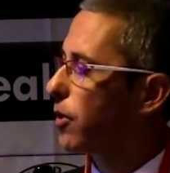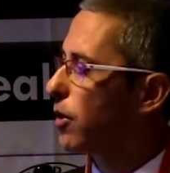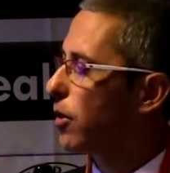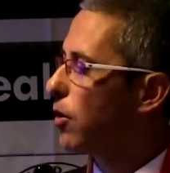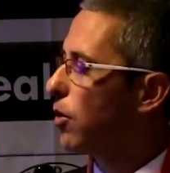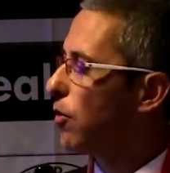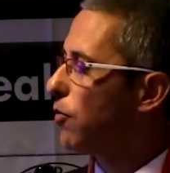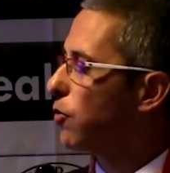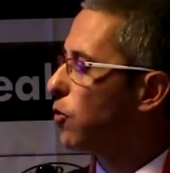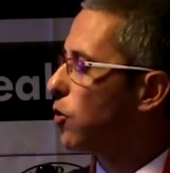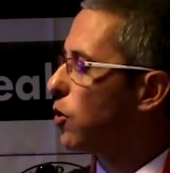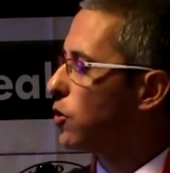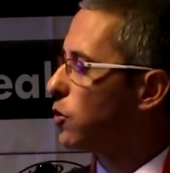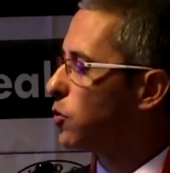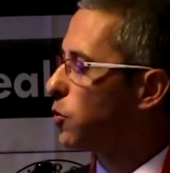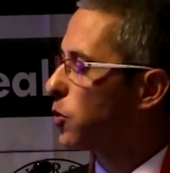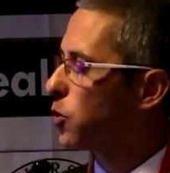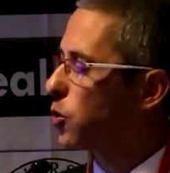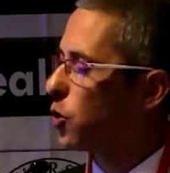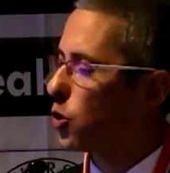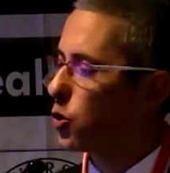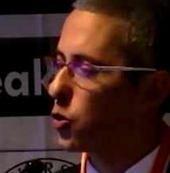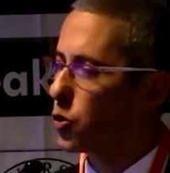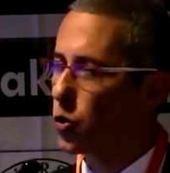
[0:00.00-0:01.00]
Of course, we
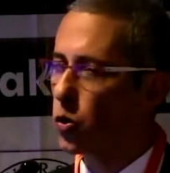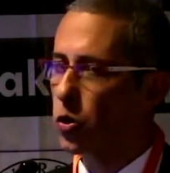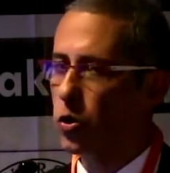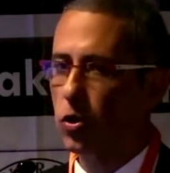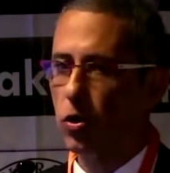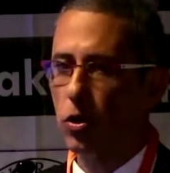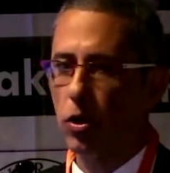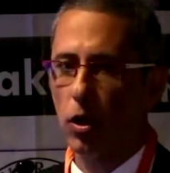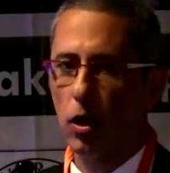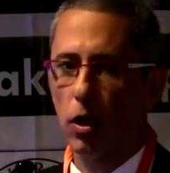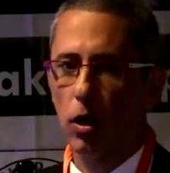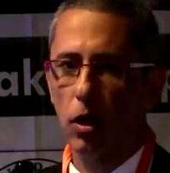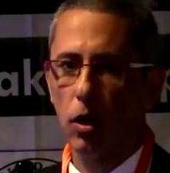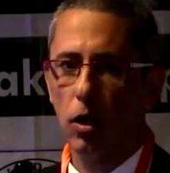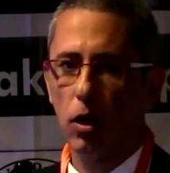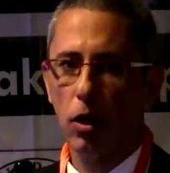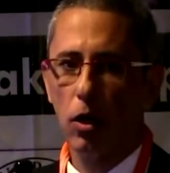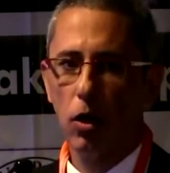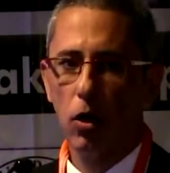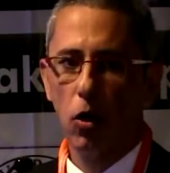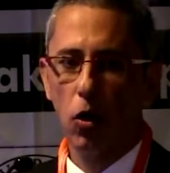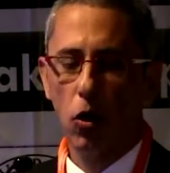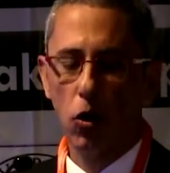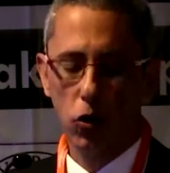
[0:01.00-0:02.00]
don't do it on a
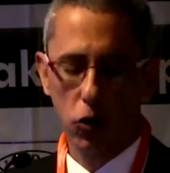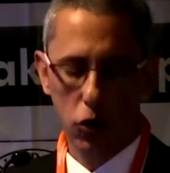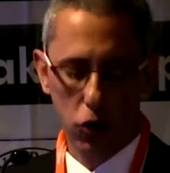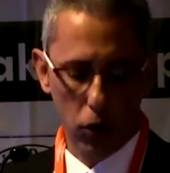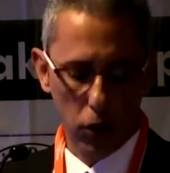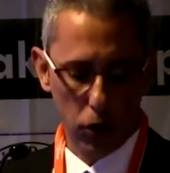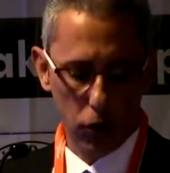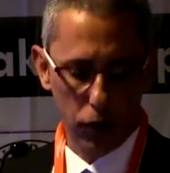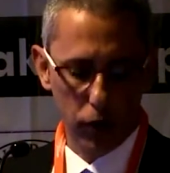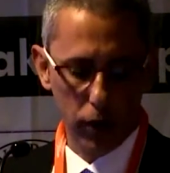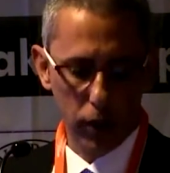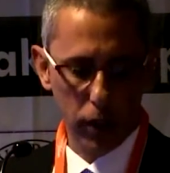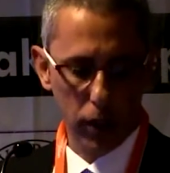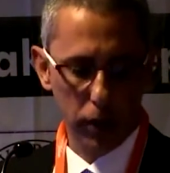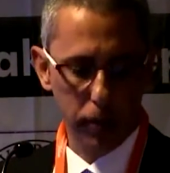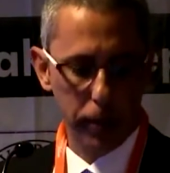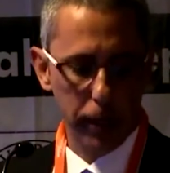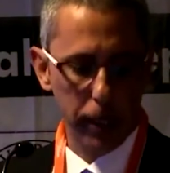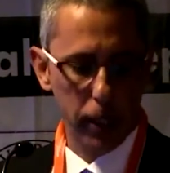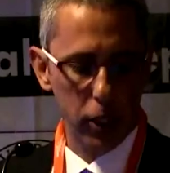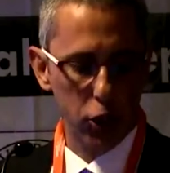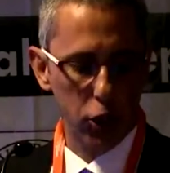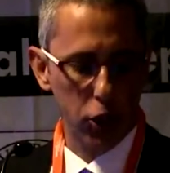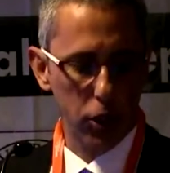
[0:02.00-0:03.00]
osteoarthritic
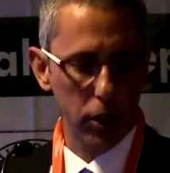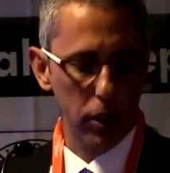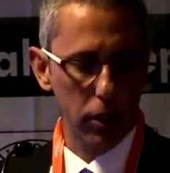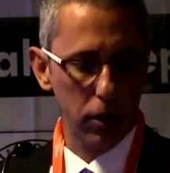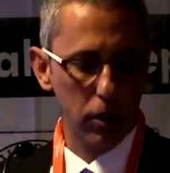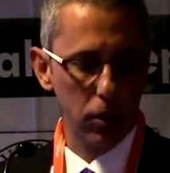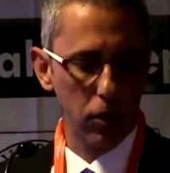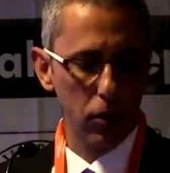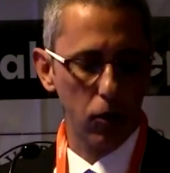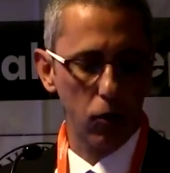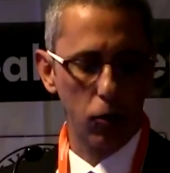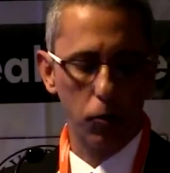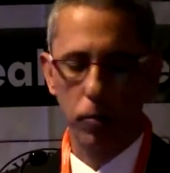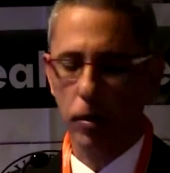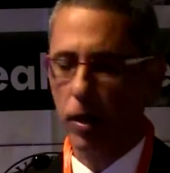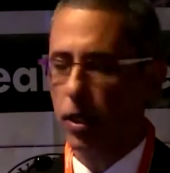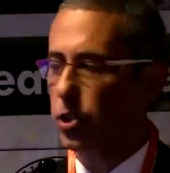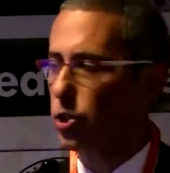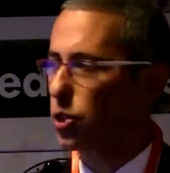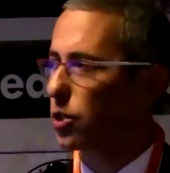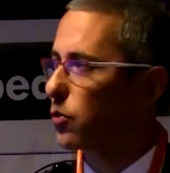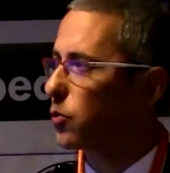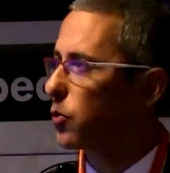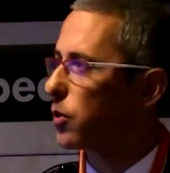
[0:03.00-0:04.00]
patient or
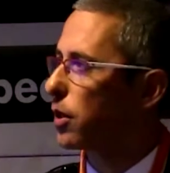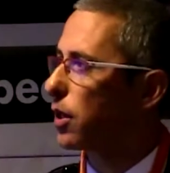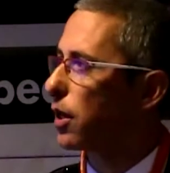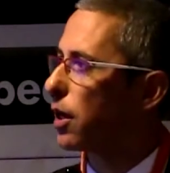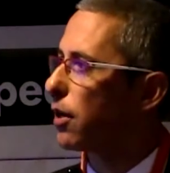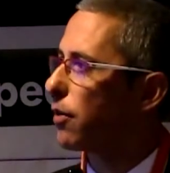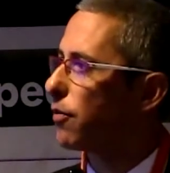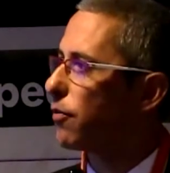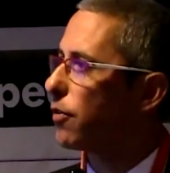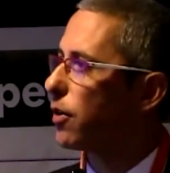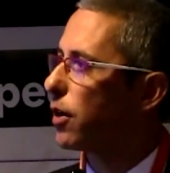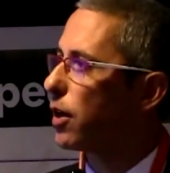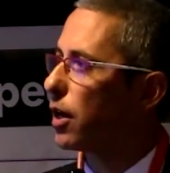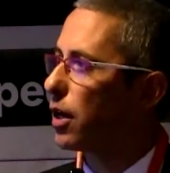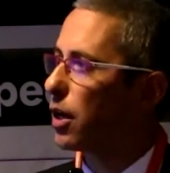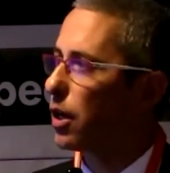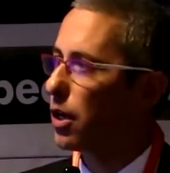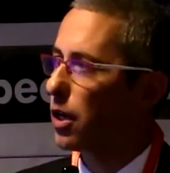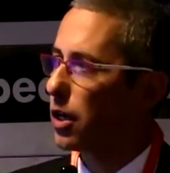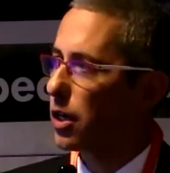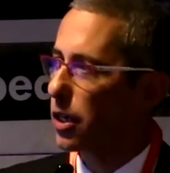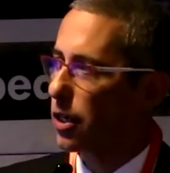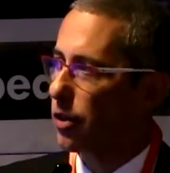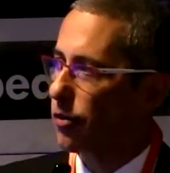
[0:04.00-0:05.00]
patient with have
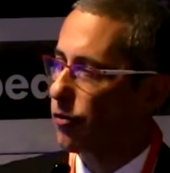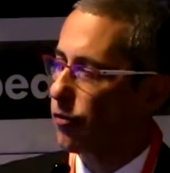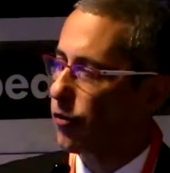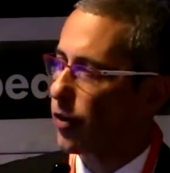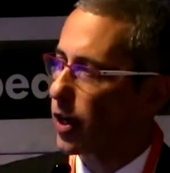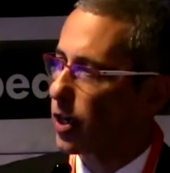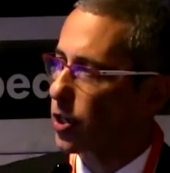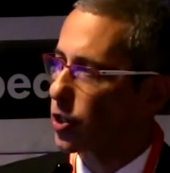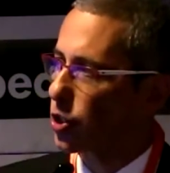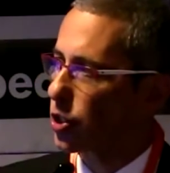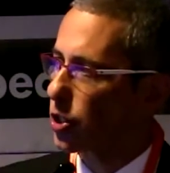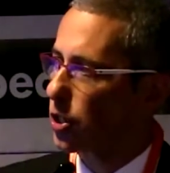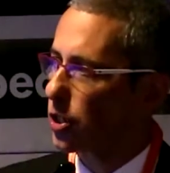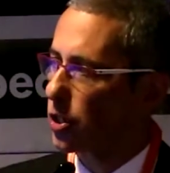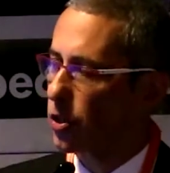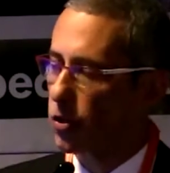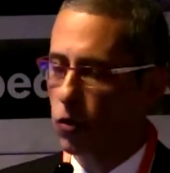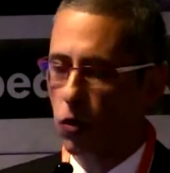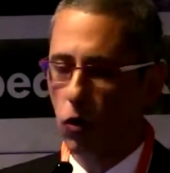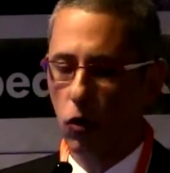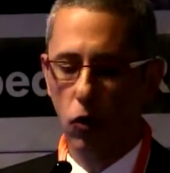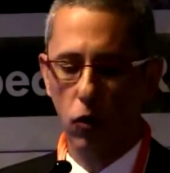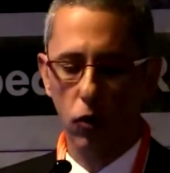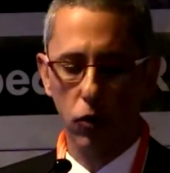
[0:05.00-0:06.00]
infection
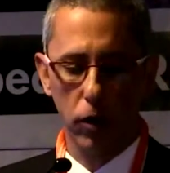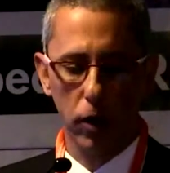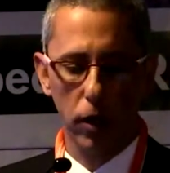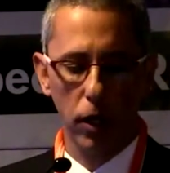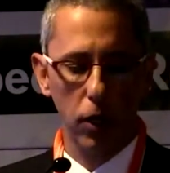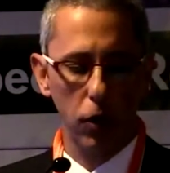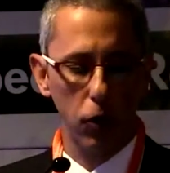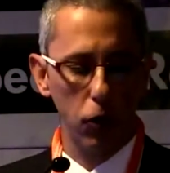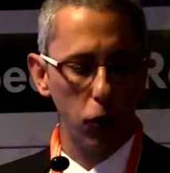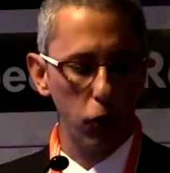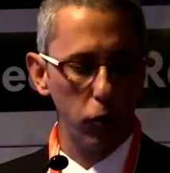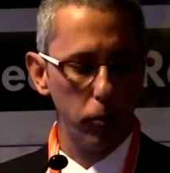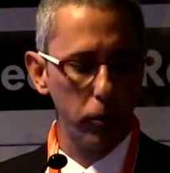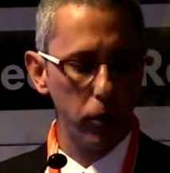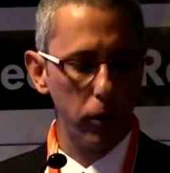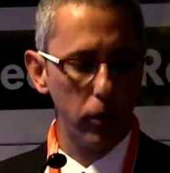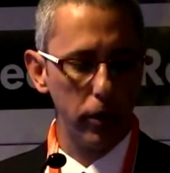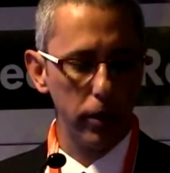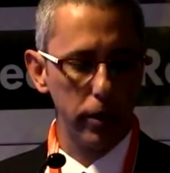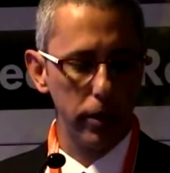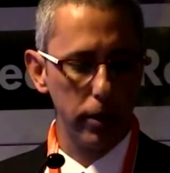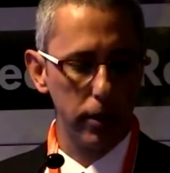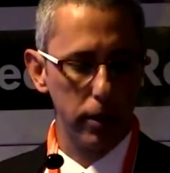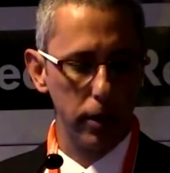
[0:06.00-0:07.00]
or glenohumeral
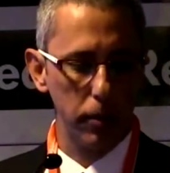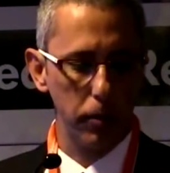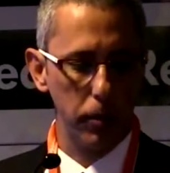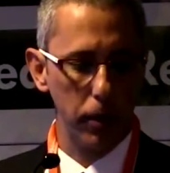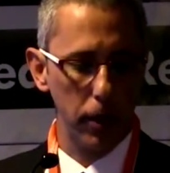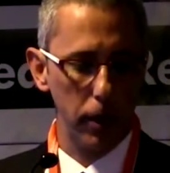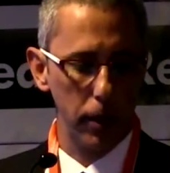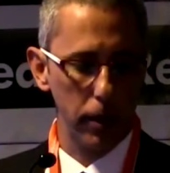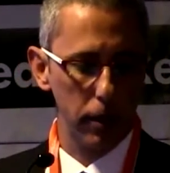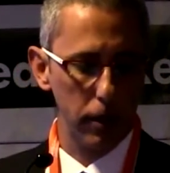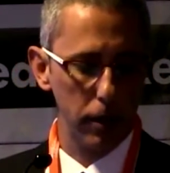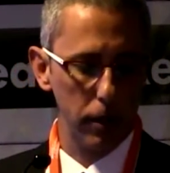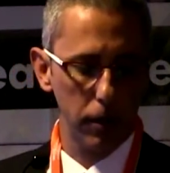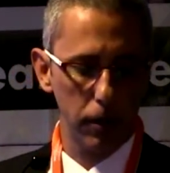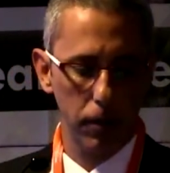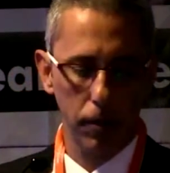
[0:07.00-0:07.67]
instability.